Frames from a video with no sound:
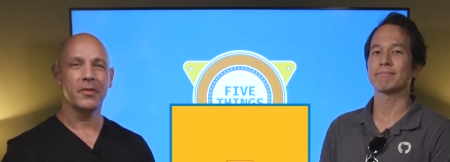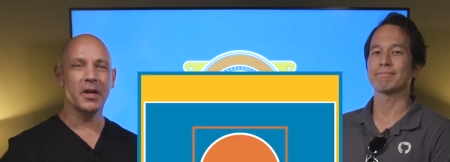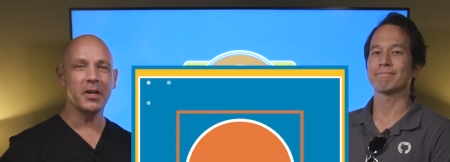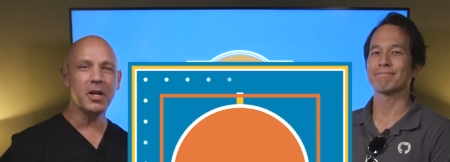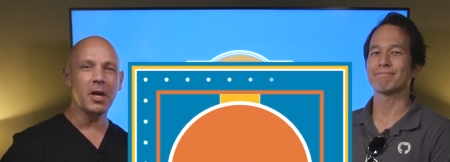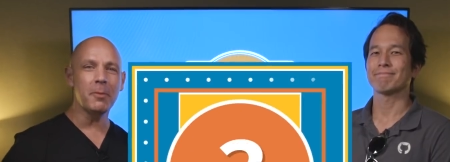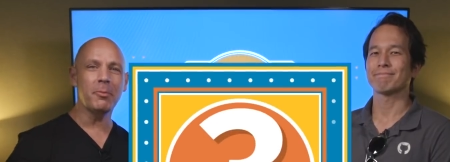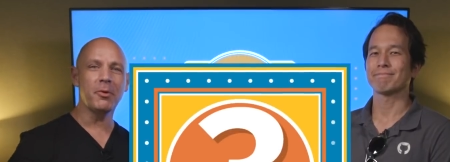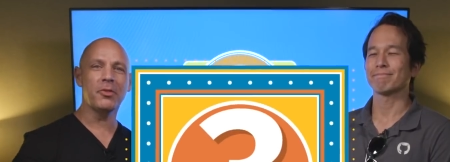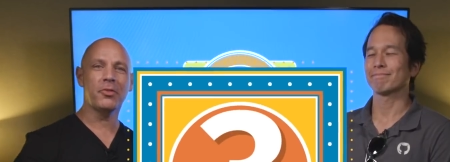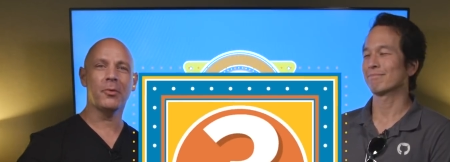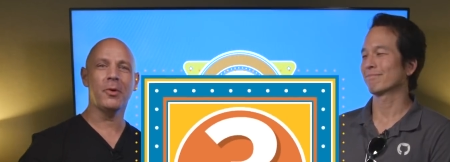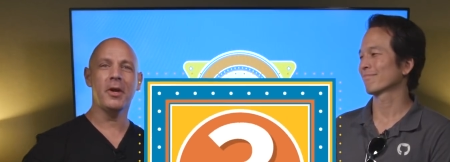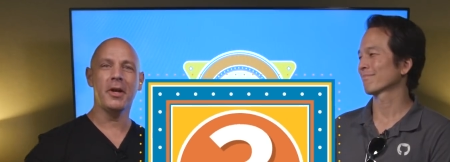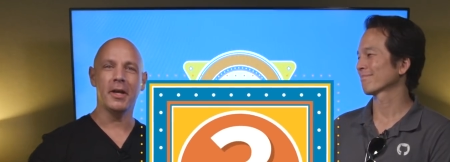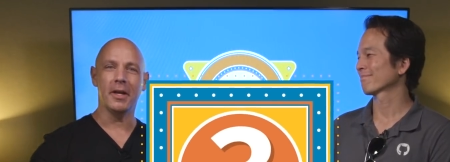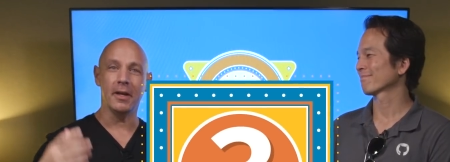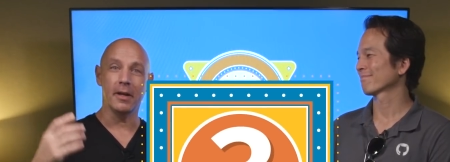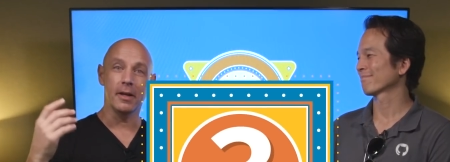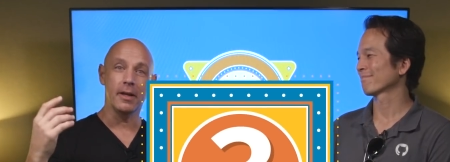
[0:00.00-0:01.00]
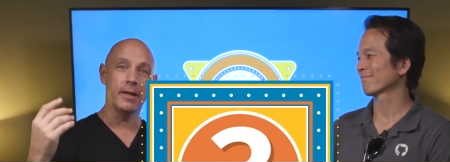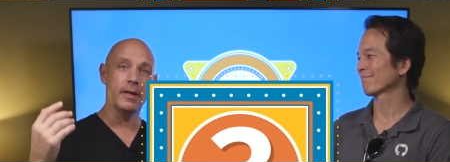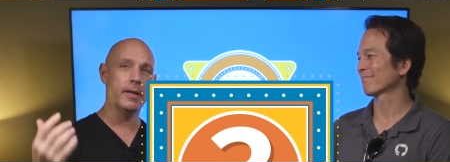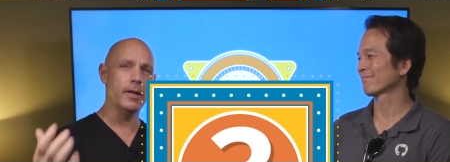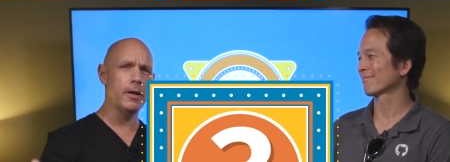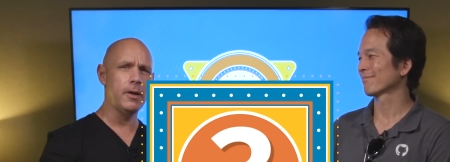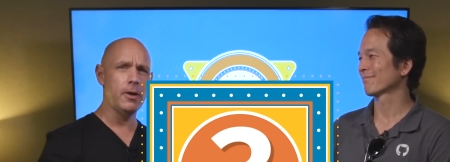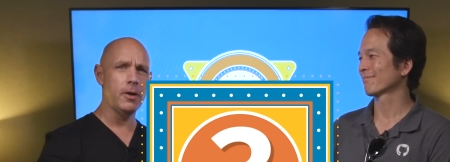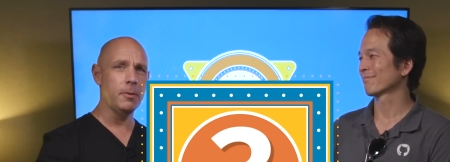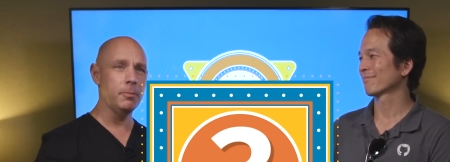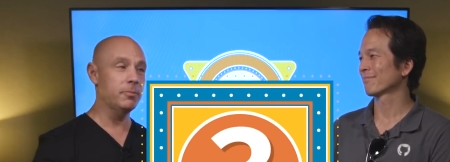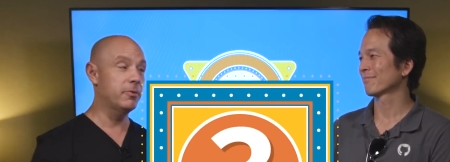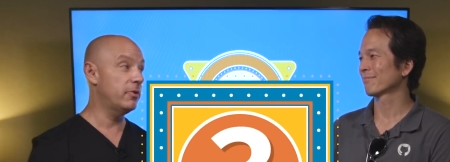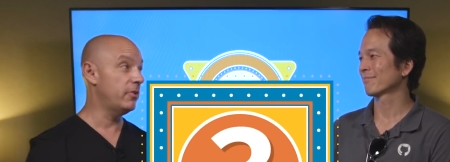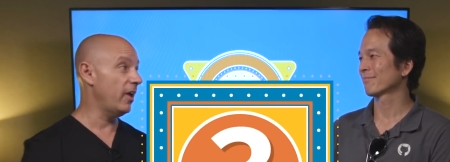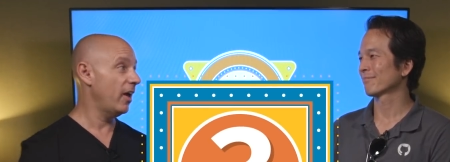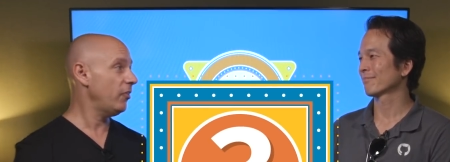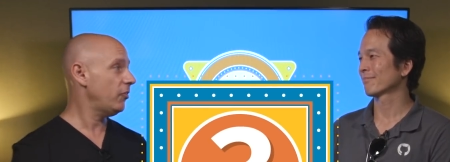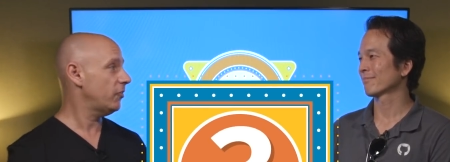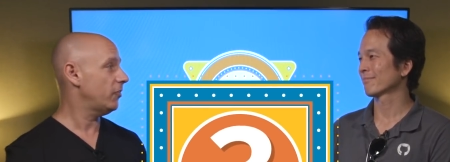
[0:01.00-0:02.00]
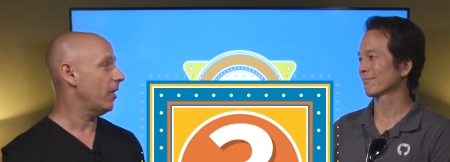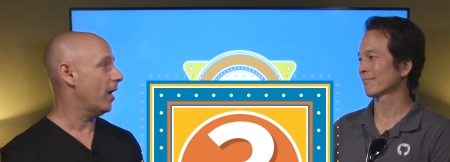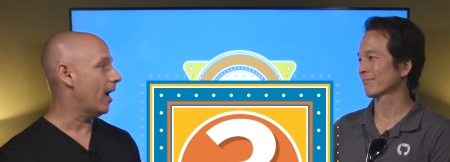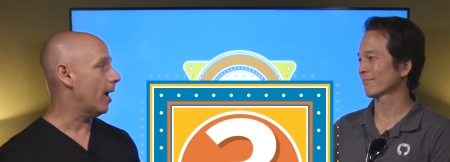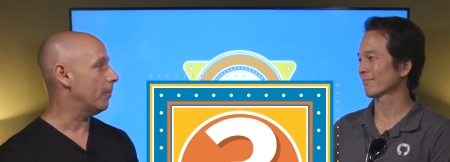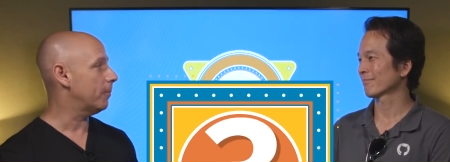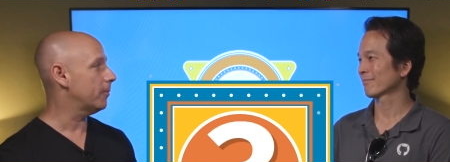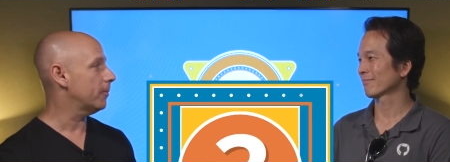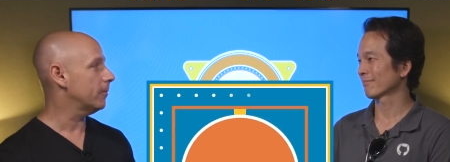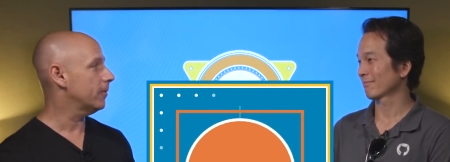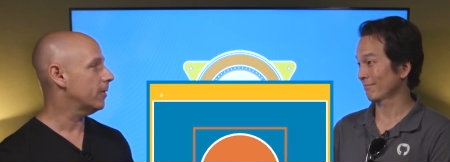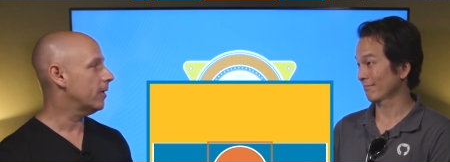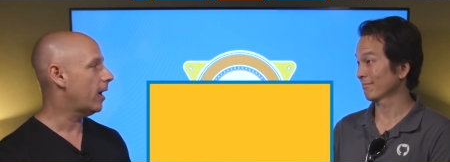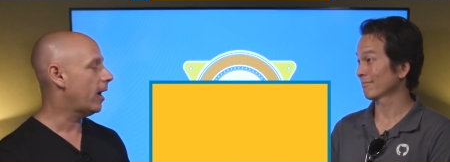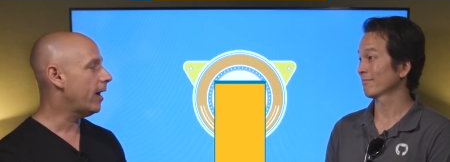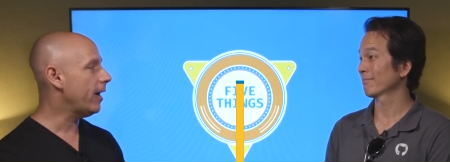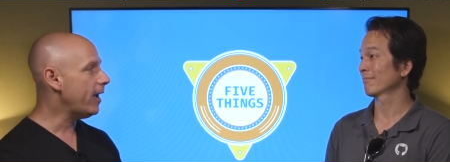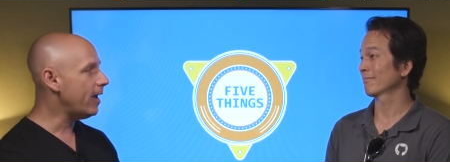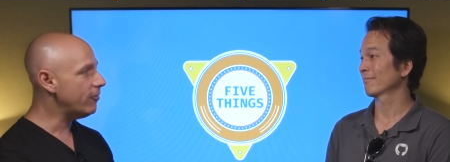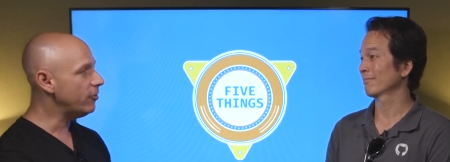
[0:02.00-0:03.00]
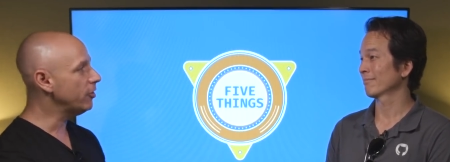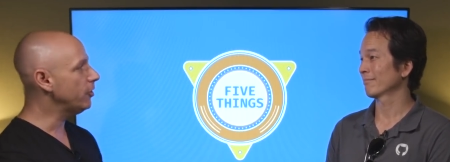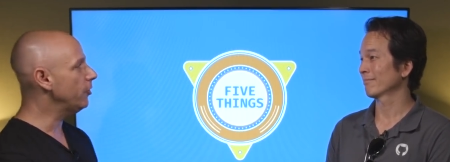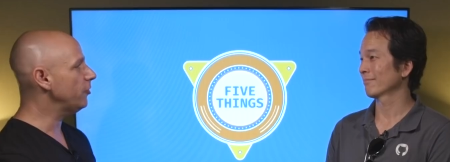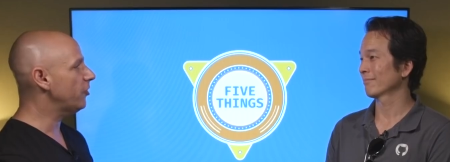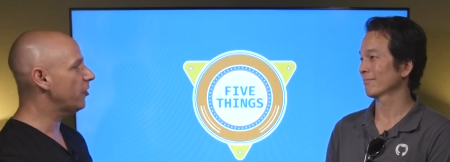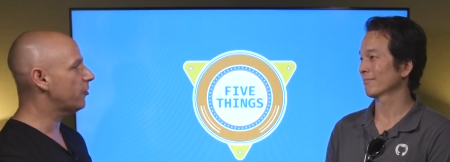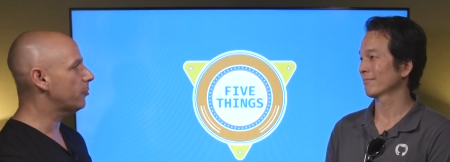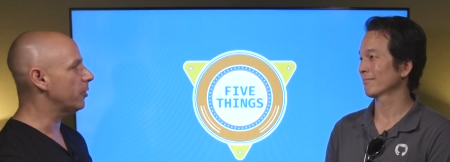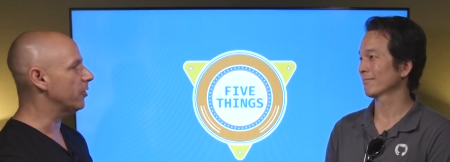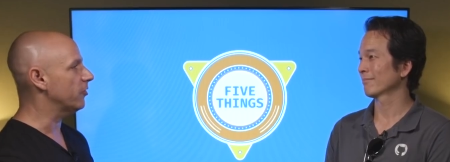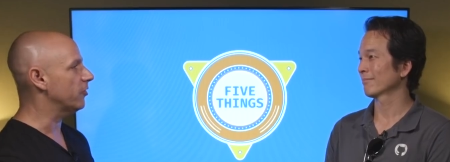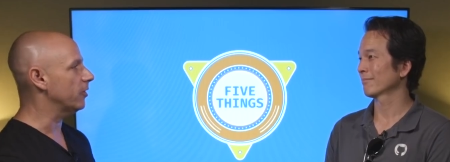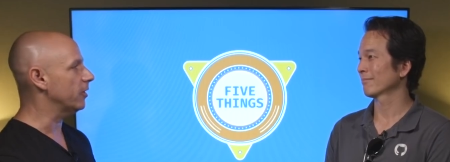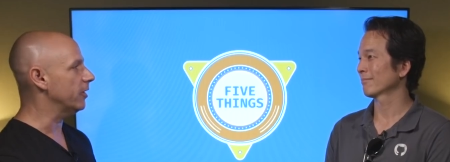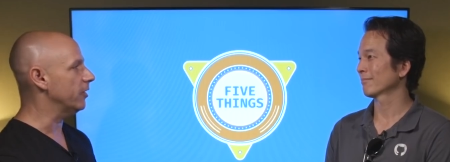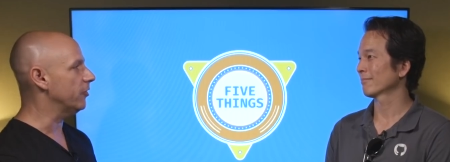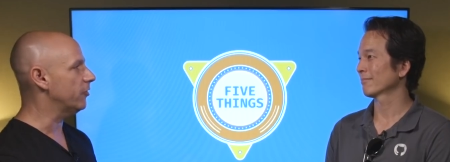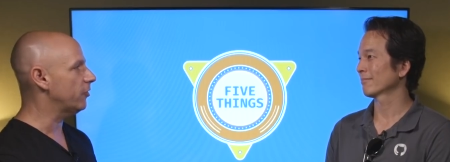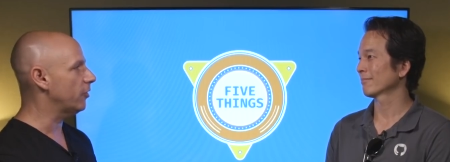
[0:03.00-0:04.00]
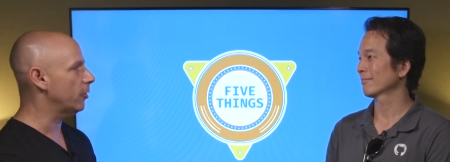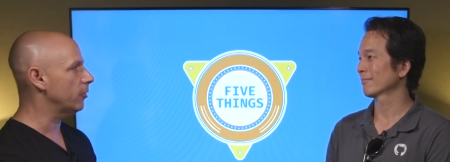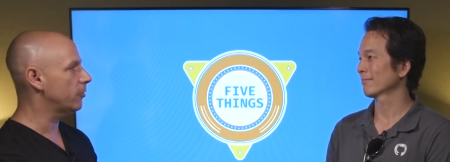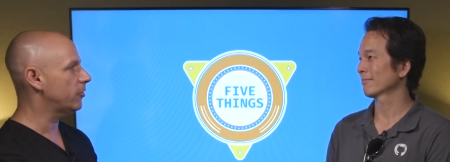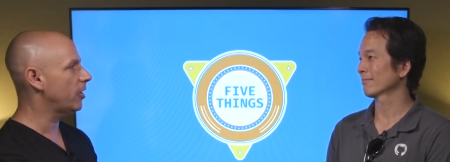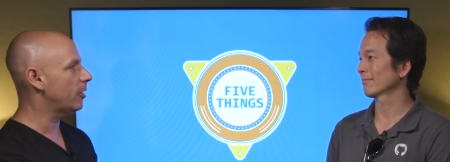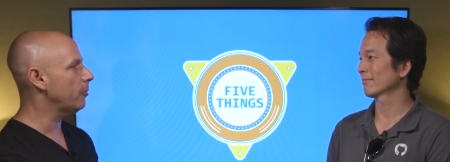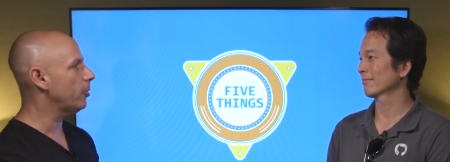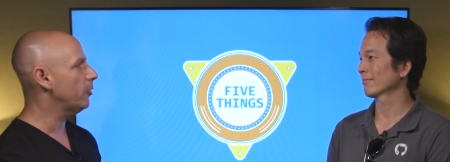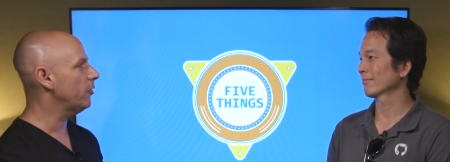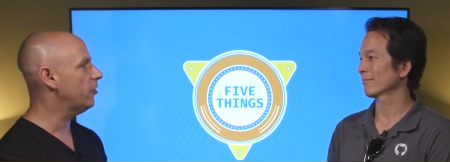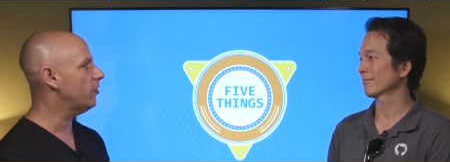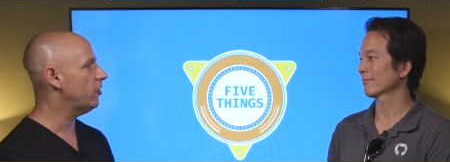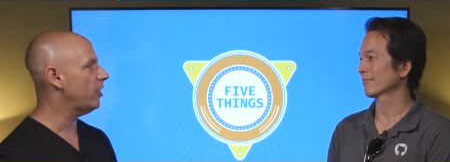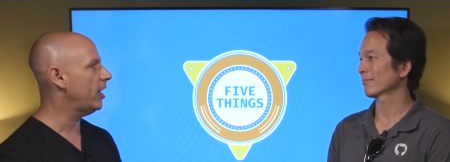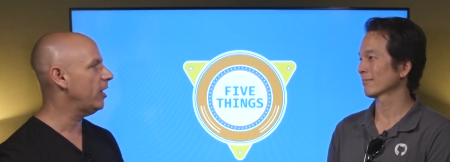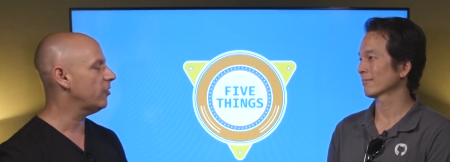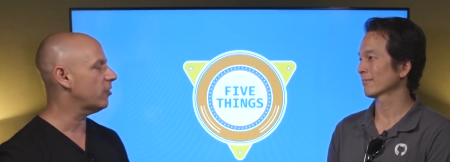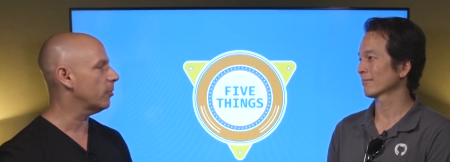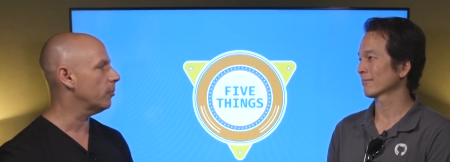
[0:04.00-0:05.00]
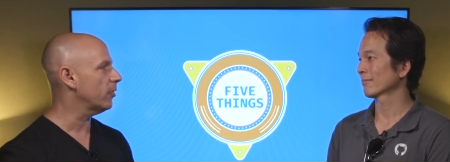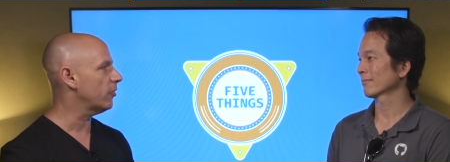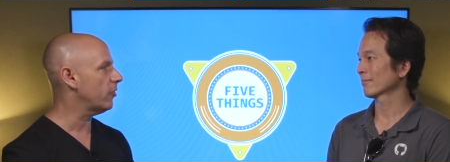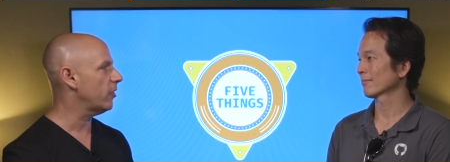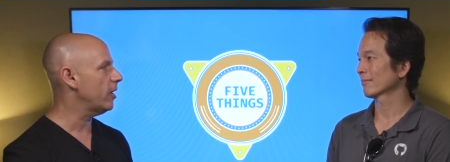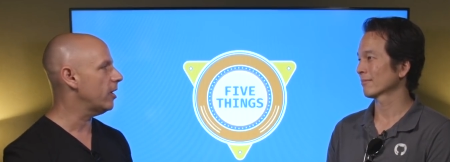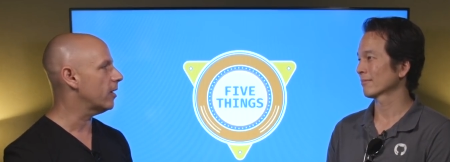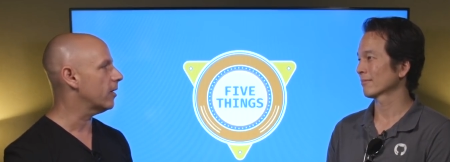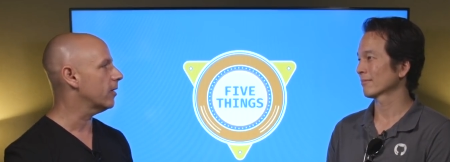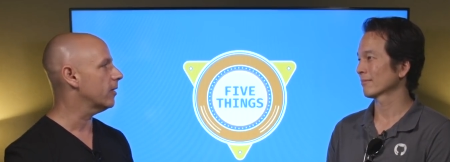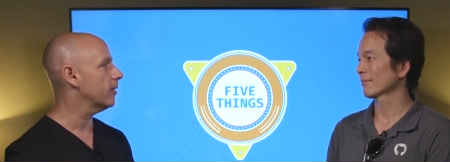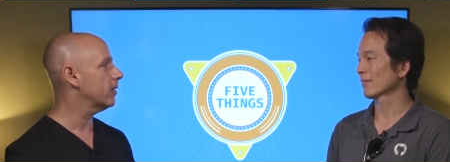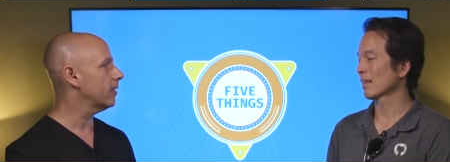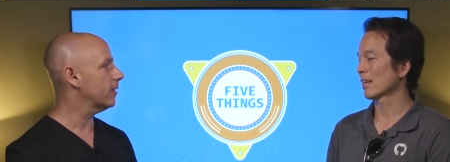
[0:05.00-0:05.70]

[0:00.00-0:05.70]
Speaker 1: Thing number three GitHub Desktop. I haven't used this recently, so tell me what's changed and what's there.